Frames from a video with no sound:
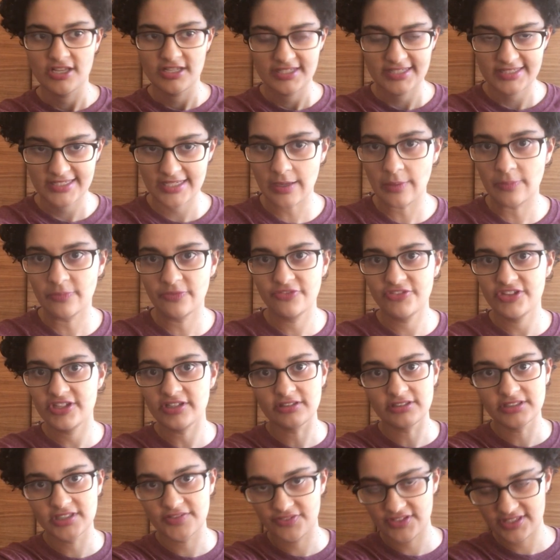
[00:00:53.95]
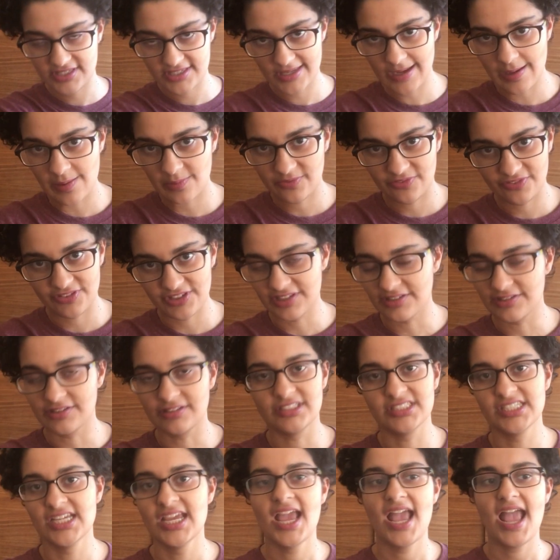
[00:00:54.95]
subfield of a
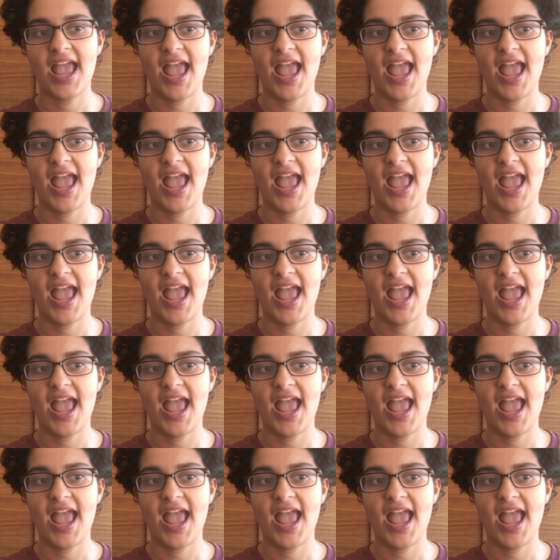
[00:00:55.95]
subfield.